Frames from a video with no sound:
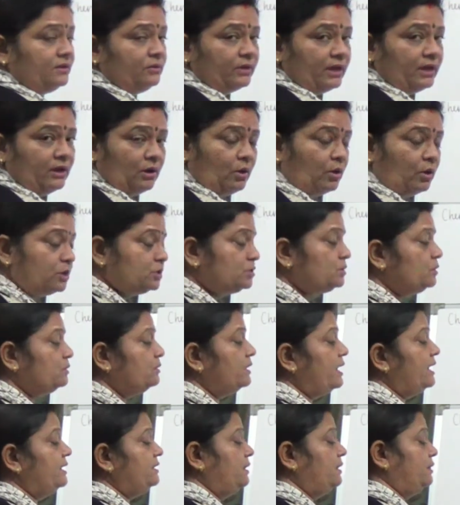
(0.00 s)
you can also
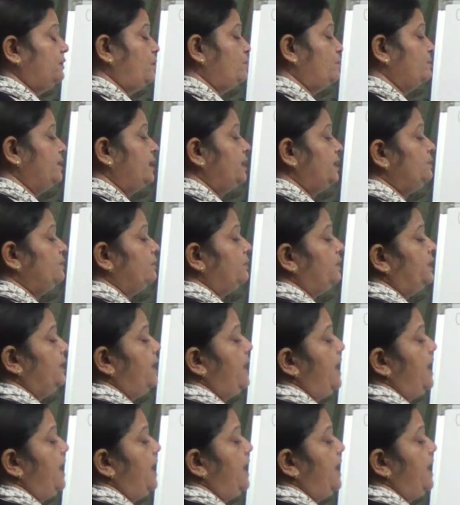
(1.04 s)
write around it, okay,